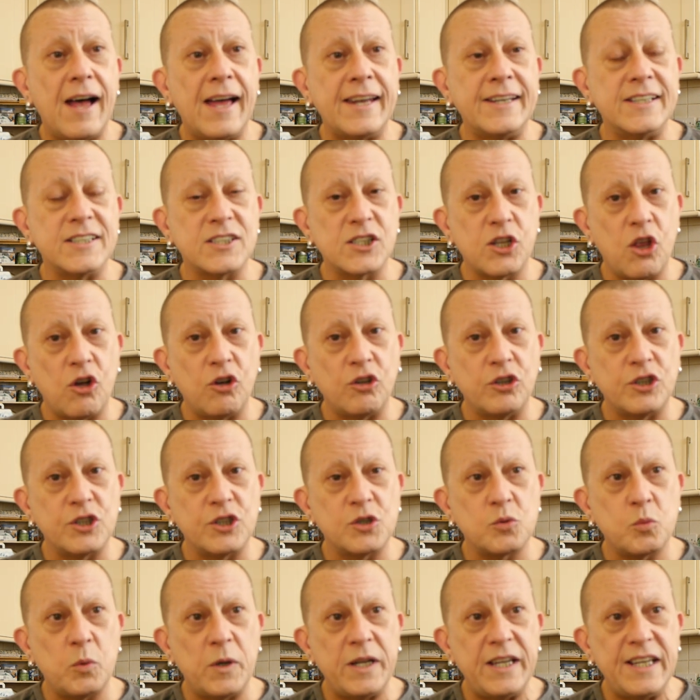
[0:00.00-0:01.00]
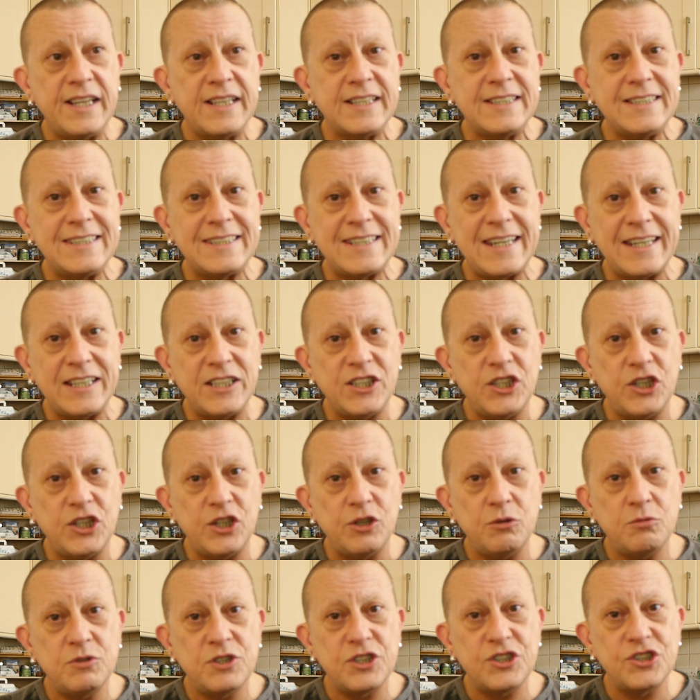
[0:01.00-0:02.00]
And as long as we
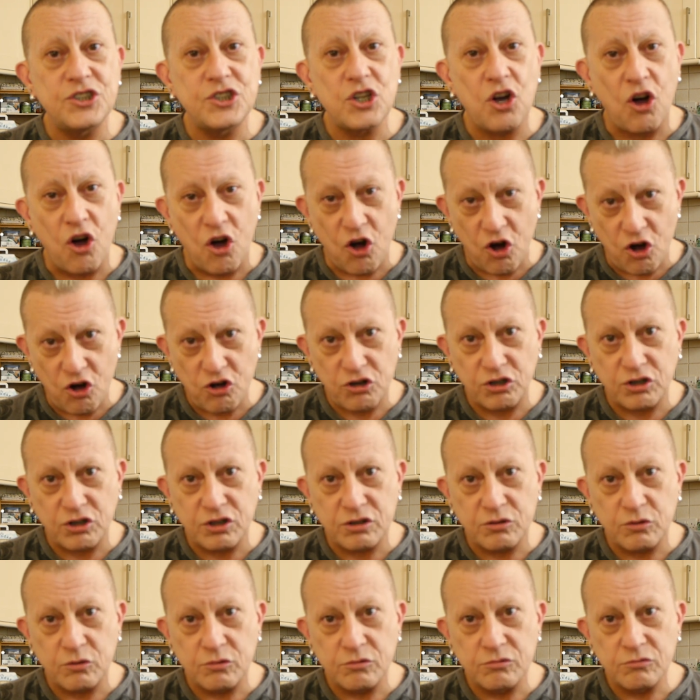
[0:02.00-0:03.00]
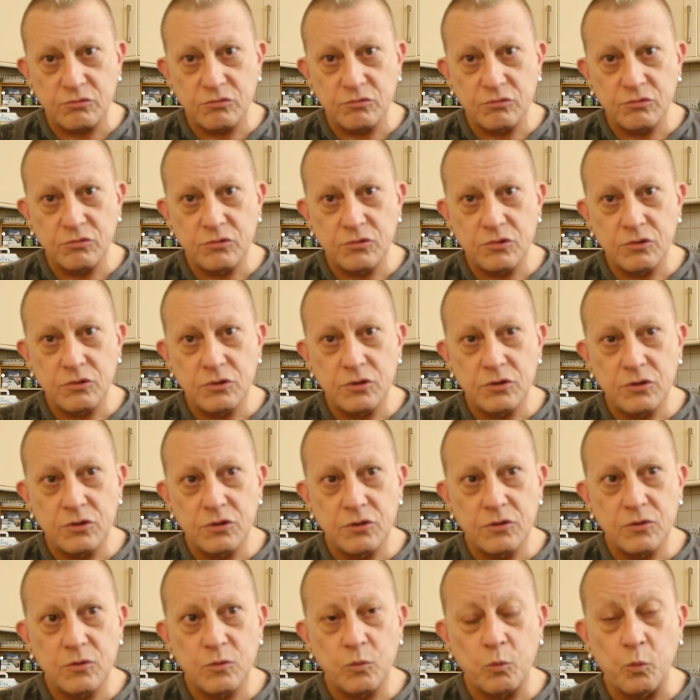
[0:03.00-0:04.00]
continue to talk
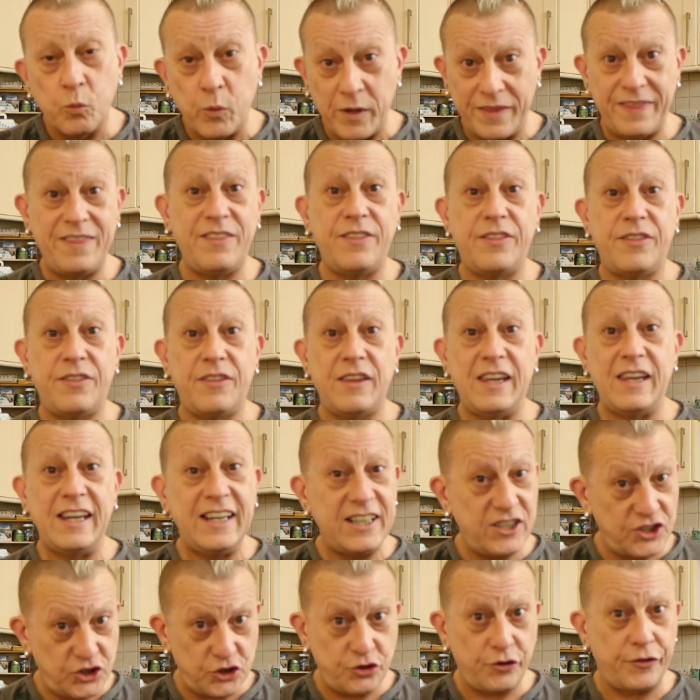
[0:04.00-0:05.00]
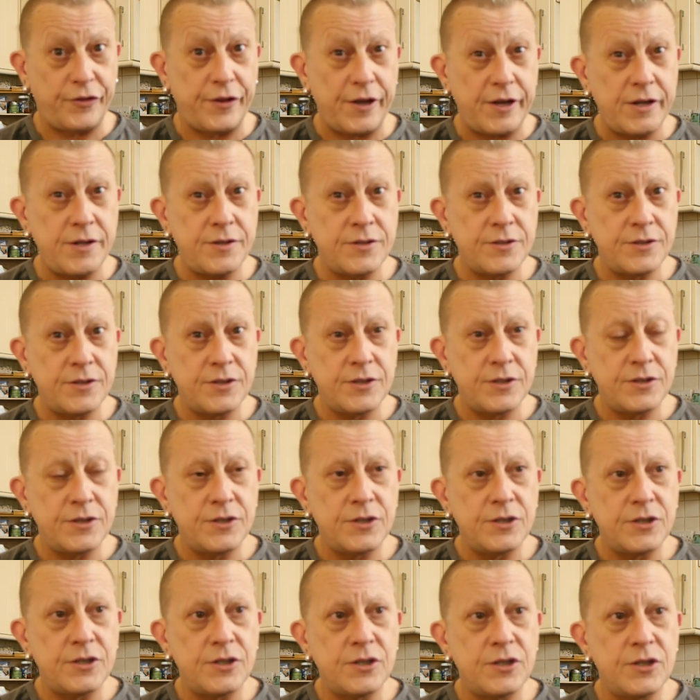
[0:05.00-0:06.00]
with each other
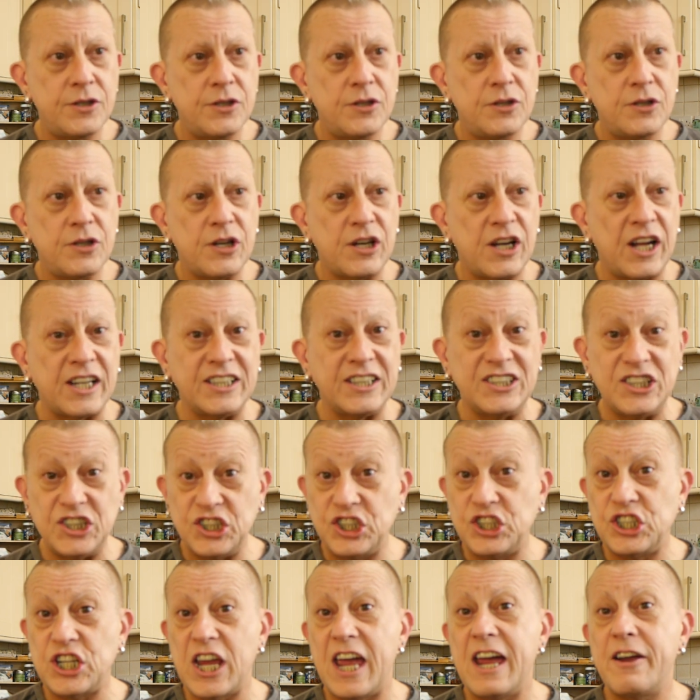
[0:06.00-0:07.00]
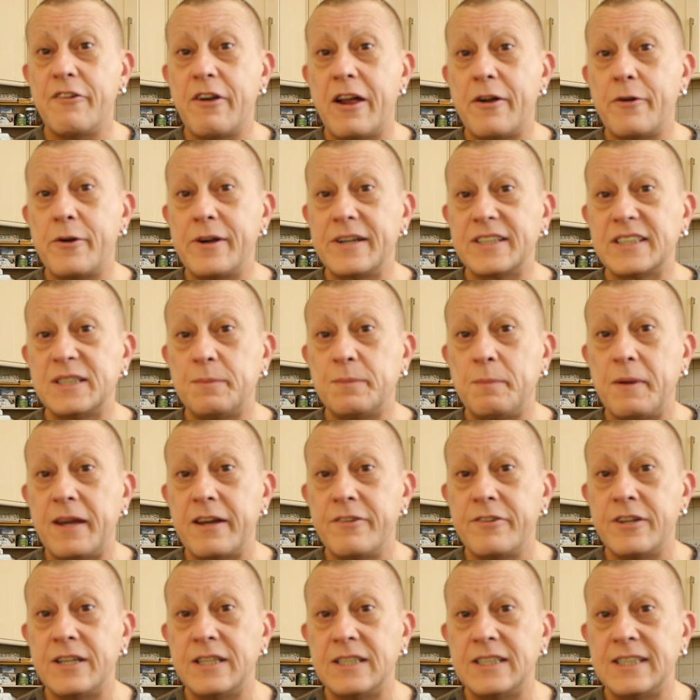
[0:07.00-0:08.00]
and to share our
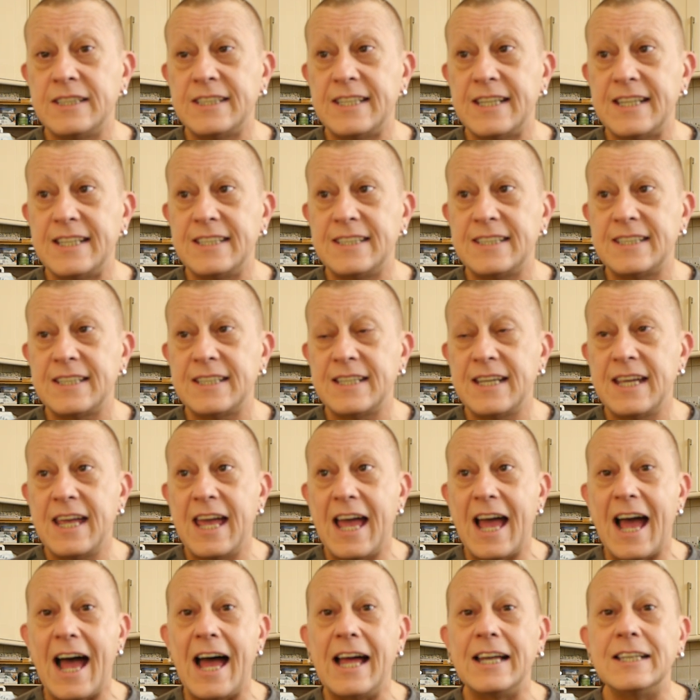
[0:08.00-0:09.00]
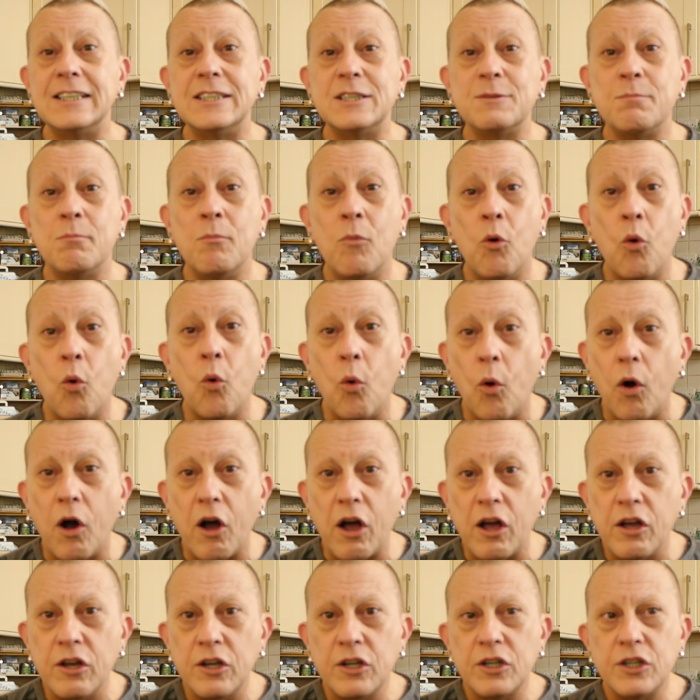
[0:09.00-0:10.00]
experiences and
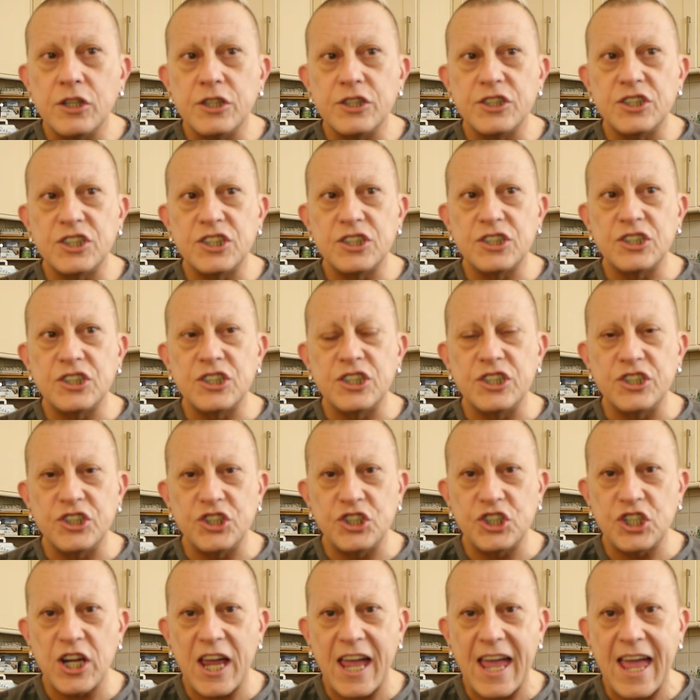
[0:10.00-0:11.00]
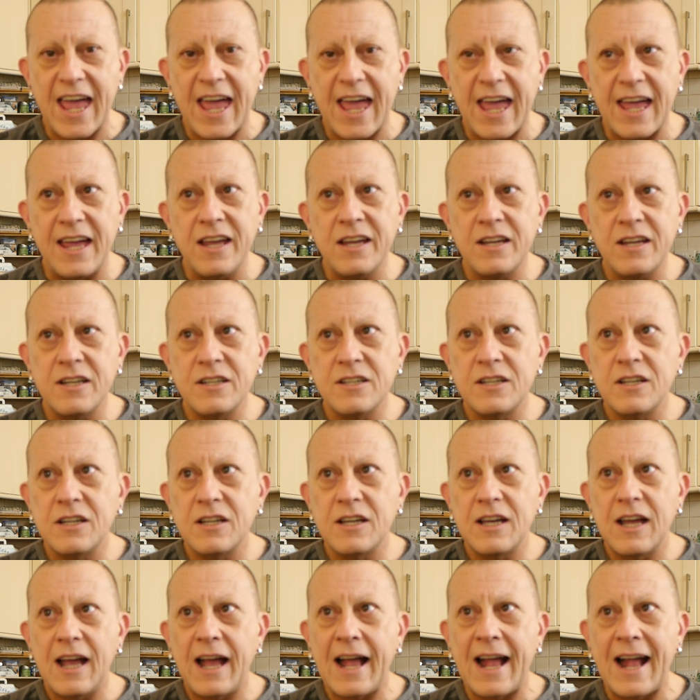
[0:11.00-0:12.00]
more to share
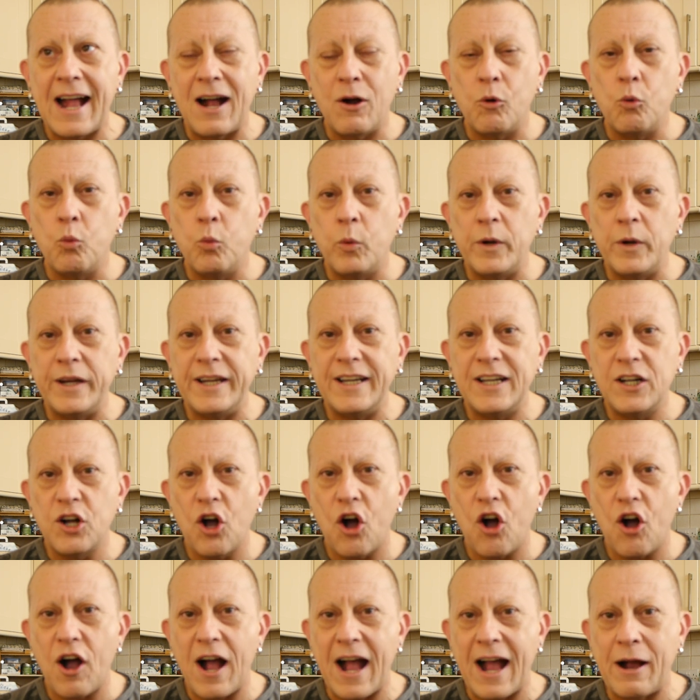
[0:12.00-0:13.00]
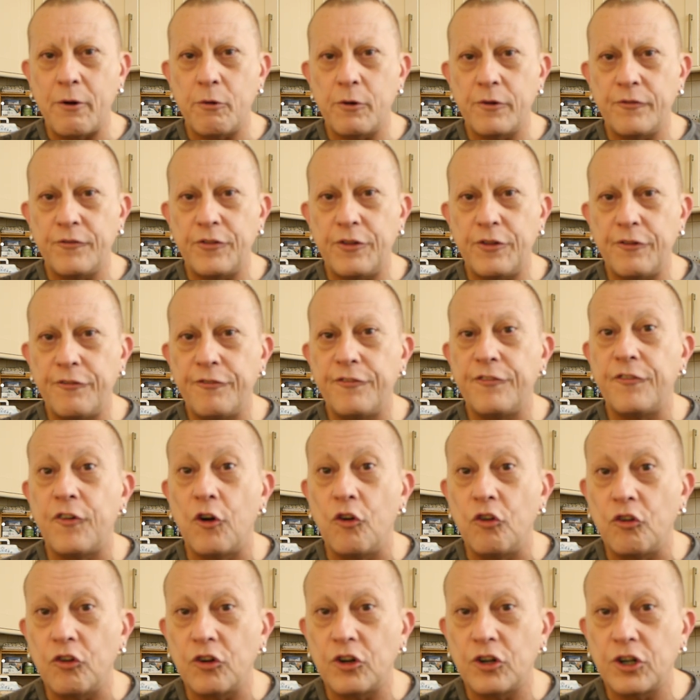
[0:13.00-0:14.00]
how we got out of the
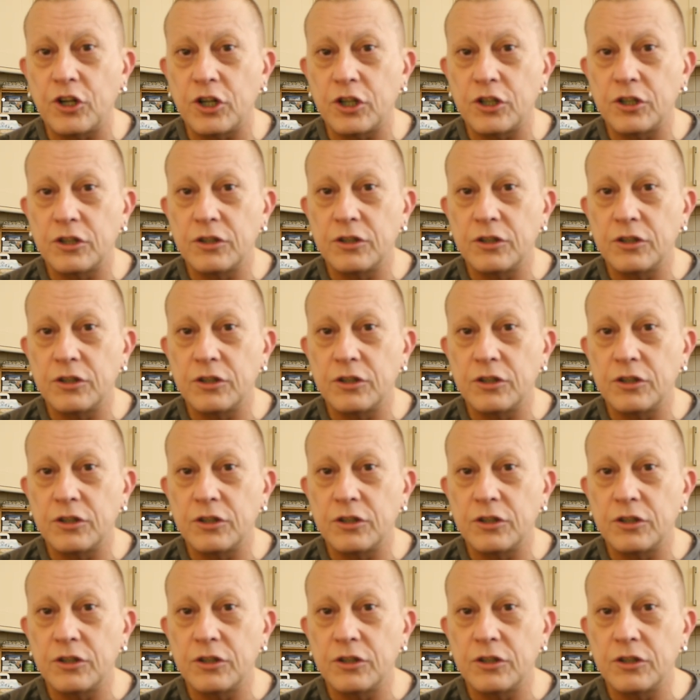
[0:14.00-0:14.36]
funk